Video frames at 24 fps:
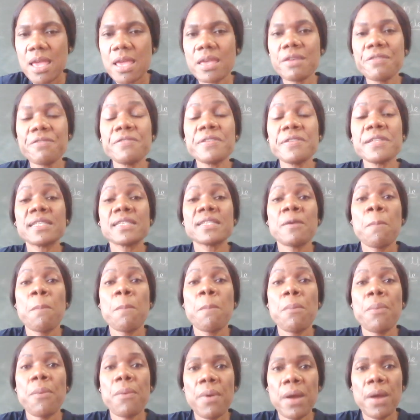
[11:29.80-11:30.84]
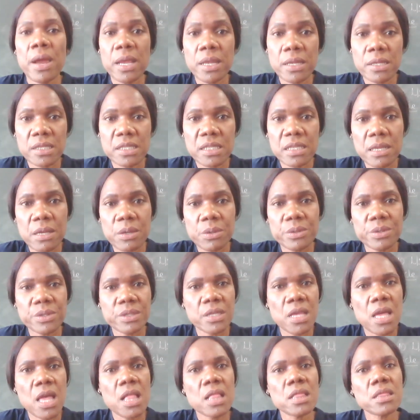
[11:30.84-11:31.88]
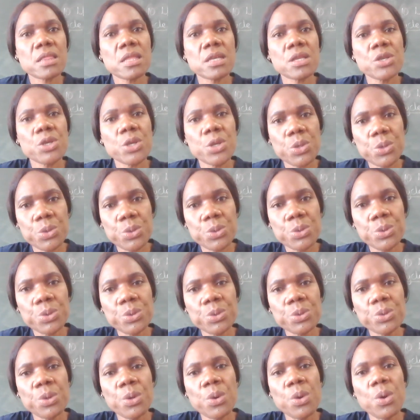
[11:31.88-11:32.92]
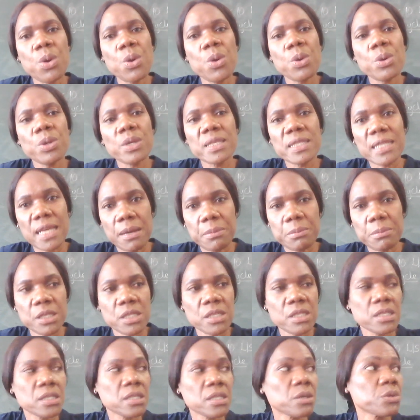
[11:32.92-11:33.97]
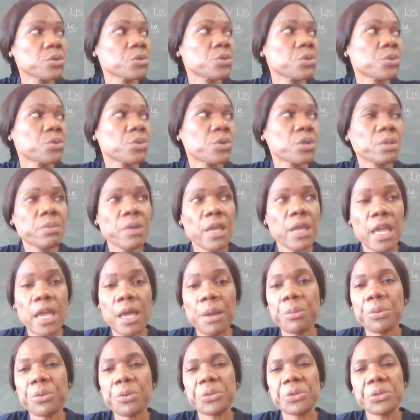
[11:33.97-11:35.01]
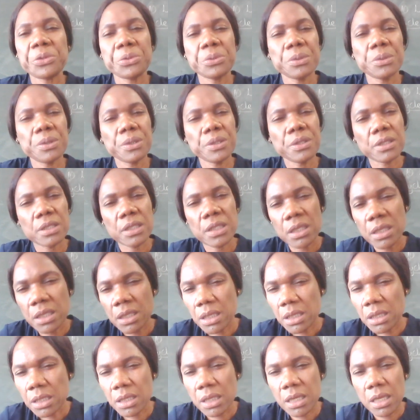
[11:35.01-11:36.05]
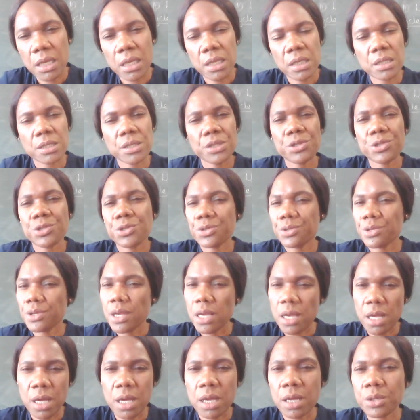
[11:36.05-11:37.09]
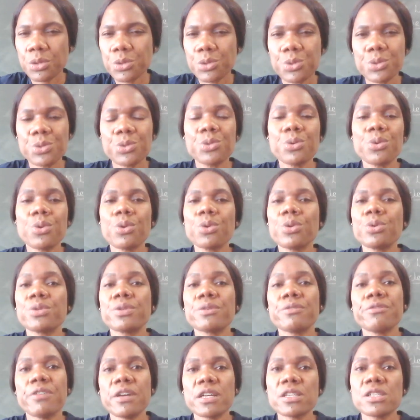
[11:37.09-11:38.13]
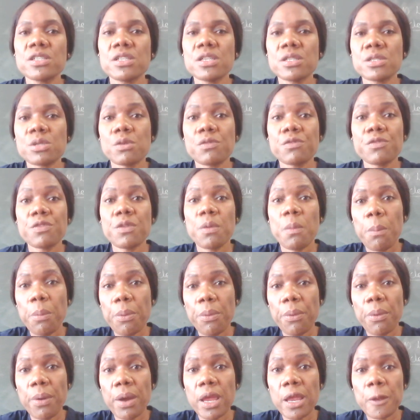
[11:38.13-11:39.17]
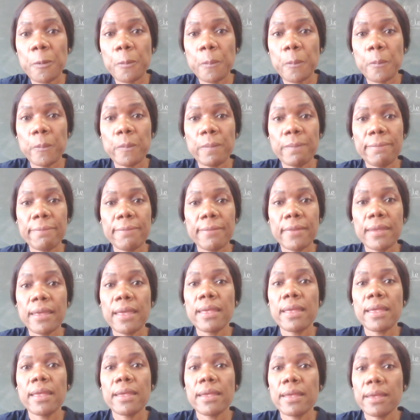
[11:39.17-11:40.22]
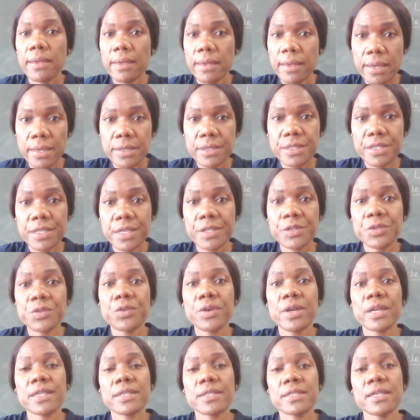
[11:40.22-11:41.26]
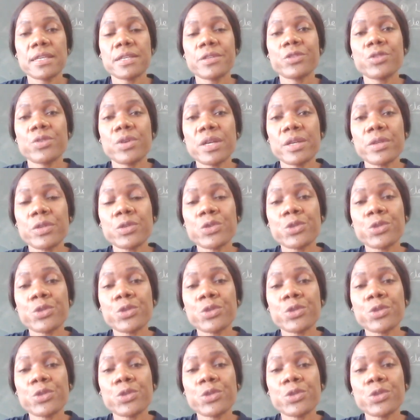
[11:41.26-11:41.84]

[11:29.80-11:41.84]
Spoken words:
If it's the brain cells, the new damaged cells will not be able to think and to do all the functions of the brain, etc., etc.